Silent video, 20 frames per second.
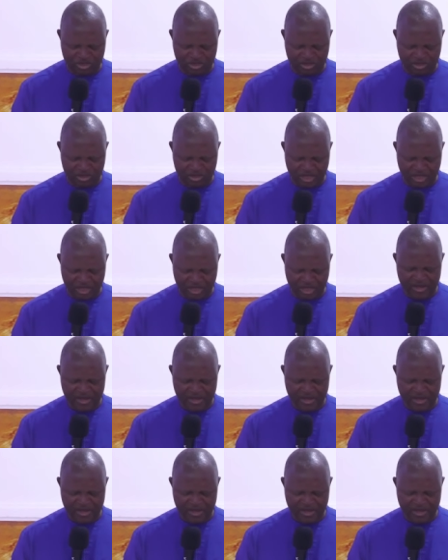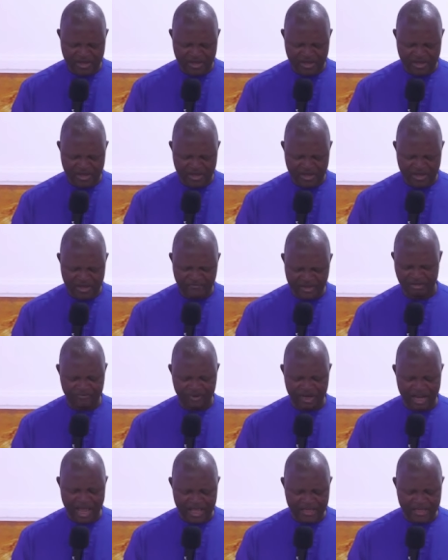face to
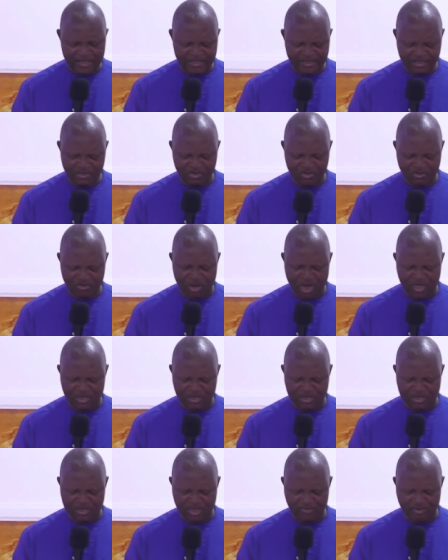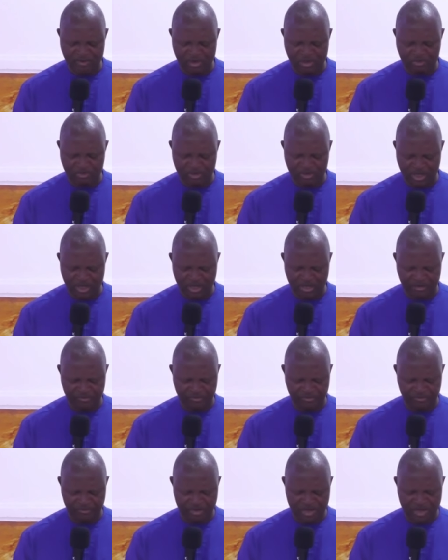face and have license to
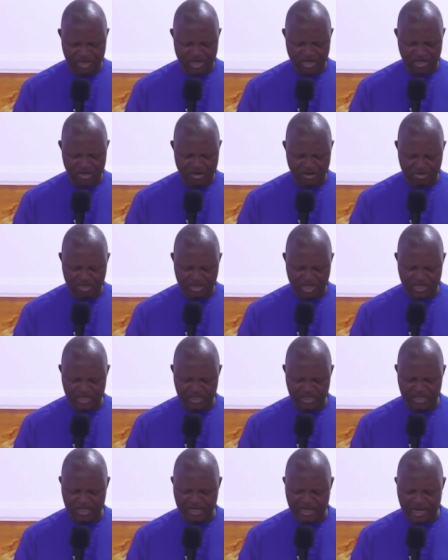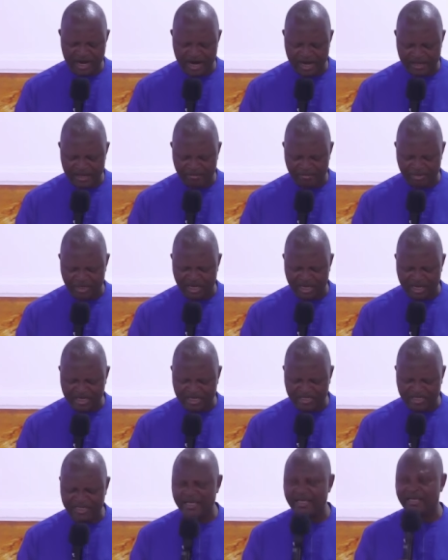answer for himself concerning the
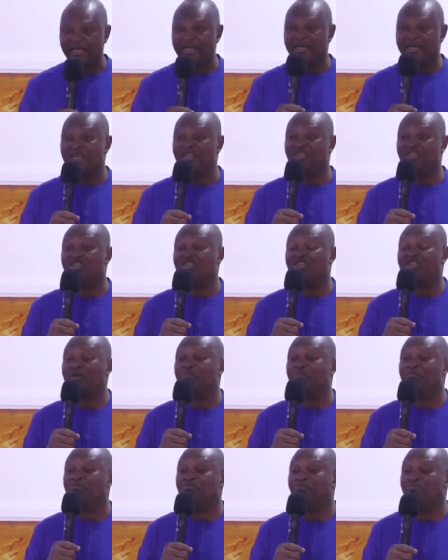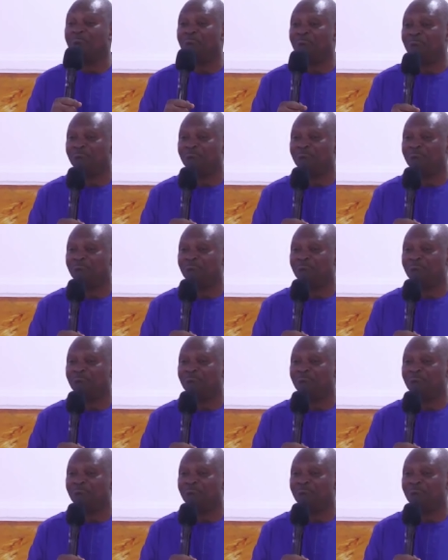crime laid against him.